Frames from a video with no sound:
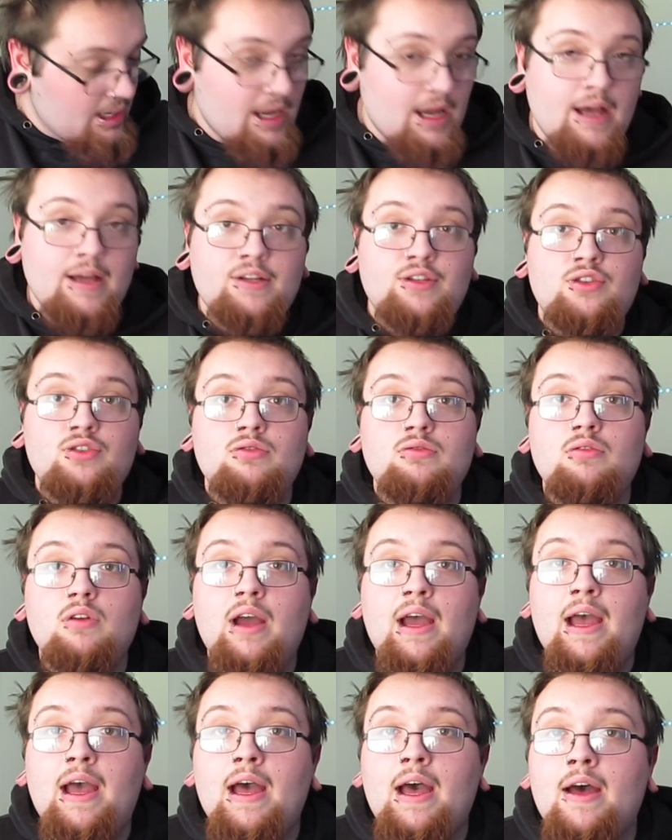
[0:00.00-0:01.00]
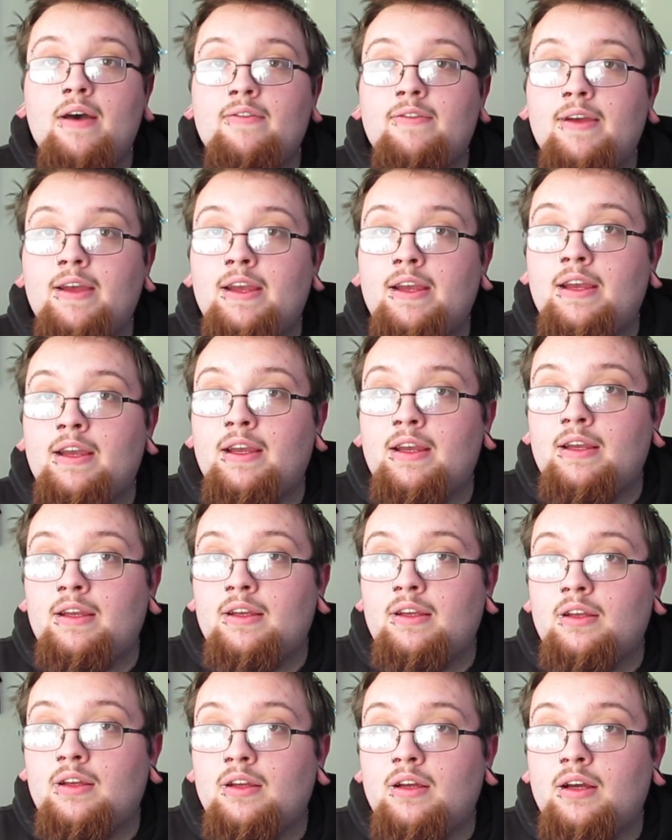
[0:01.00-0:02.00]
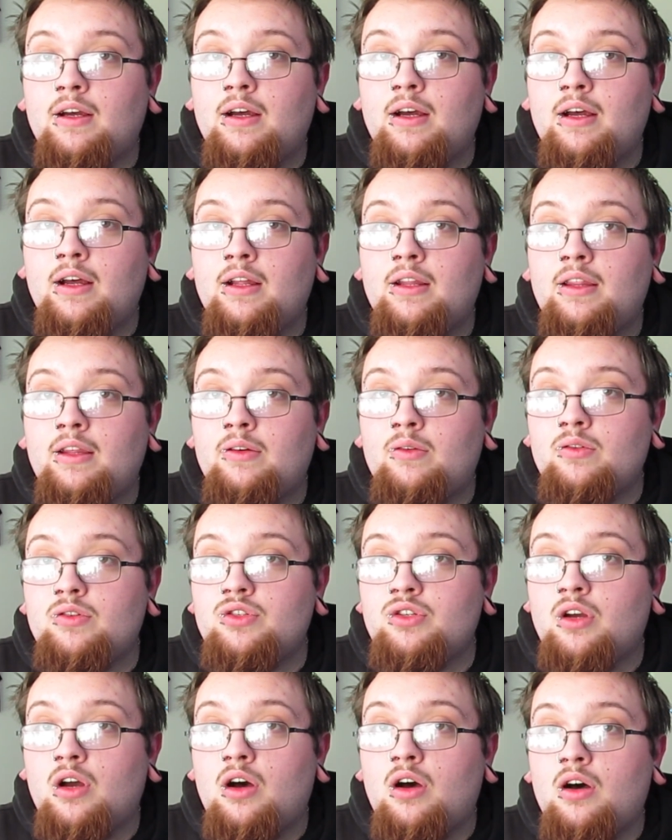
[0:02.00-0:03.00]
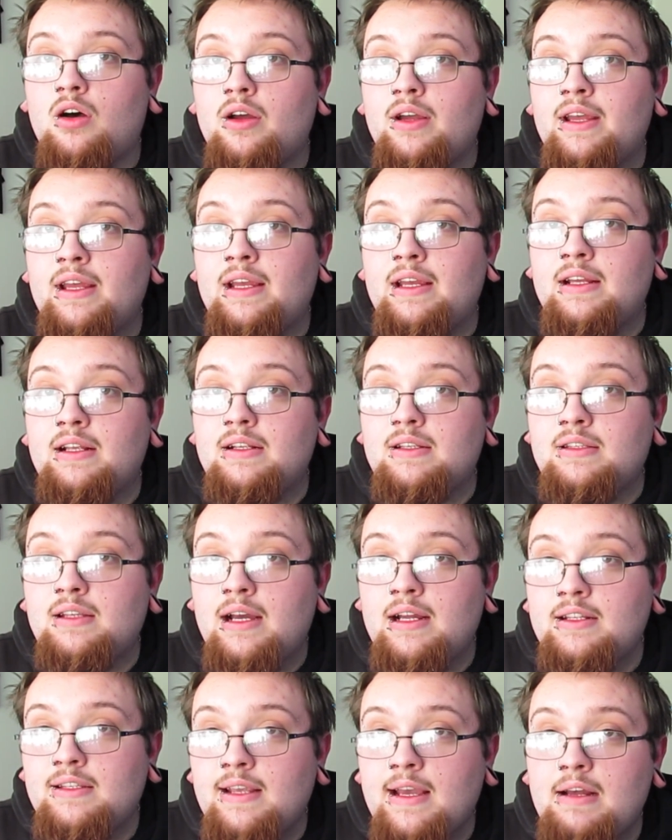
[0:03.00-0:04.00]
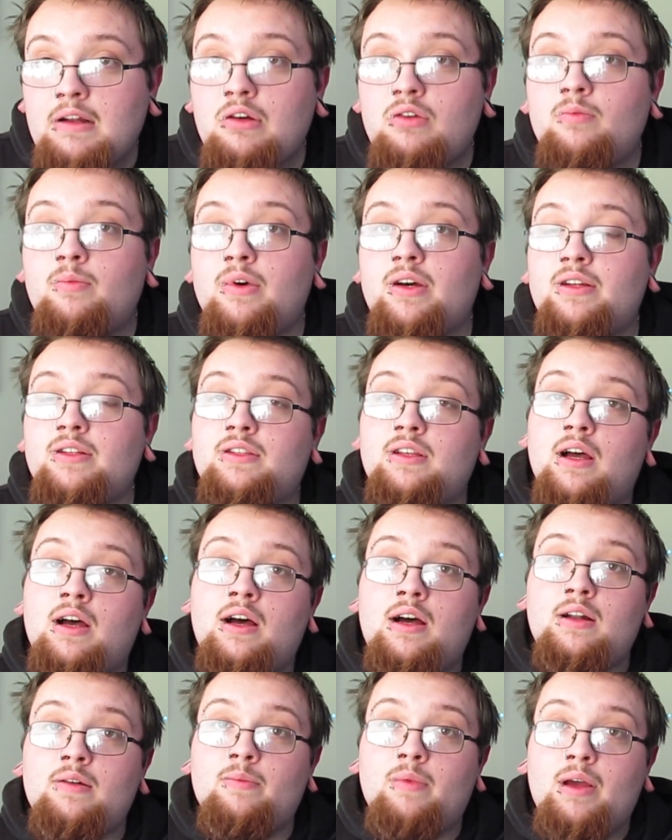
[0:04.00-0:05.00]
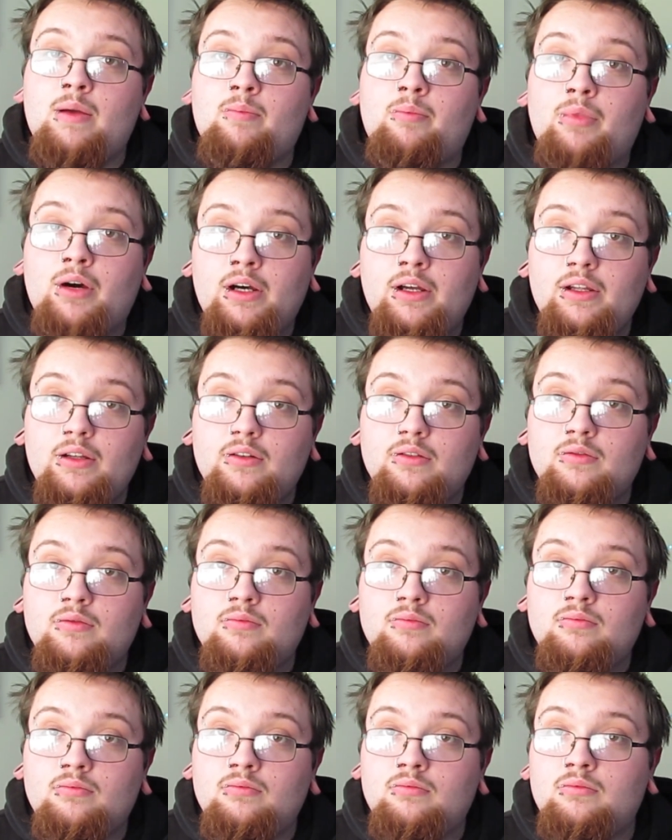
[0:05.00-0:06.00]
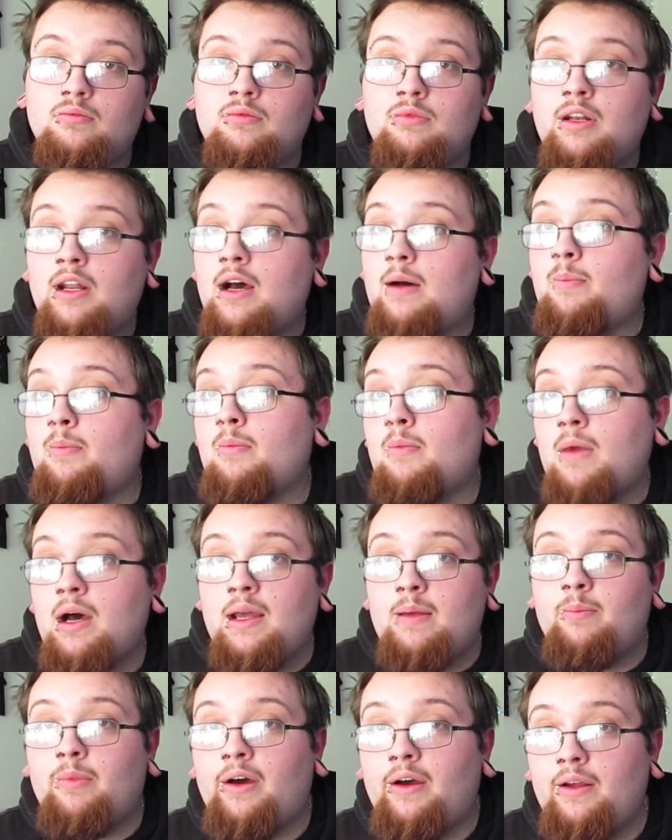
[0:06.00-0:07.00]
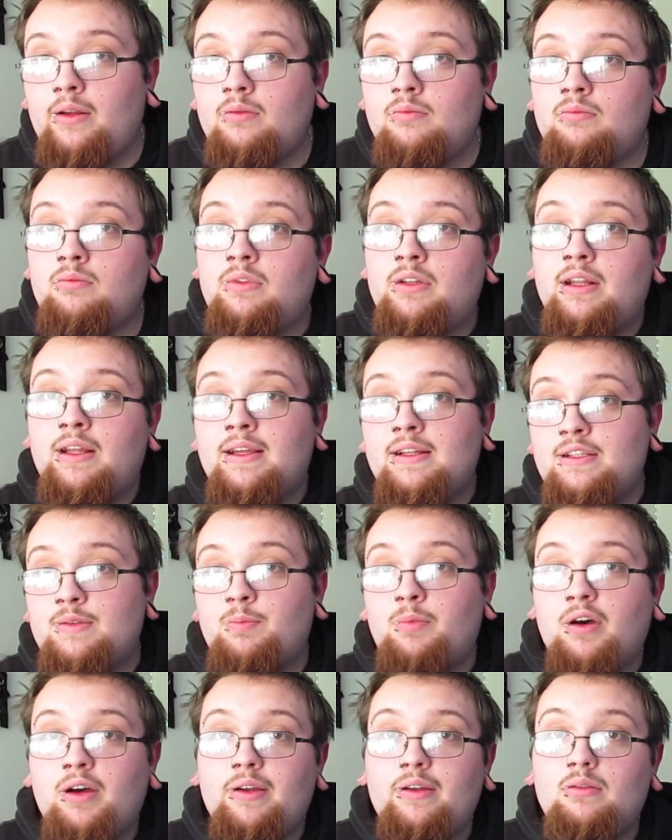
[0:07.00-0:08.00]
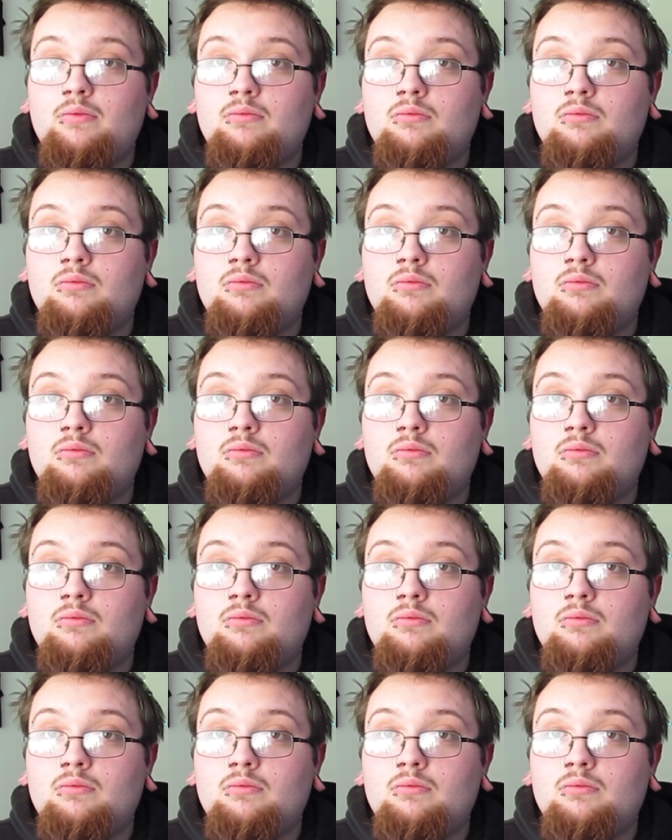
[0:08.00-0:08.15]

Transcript: I do have I think what you call a side saddle, but it's on my butt. Not my butt, its butt.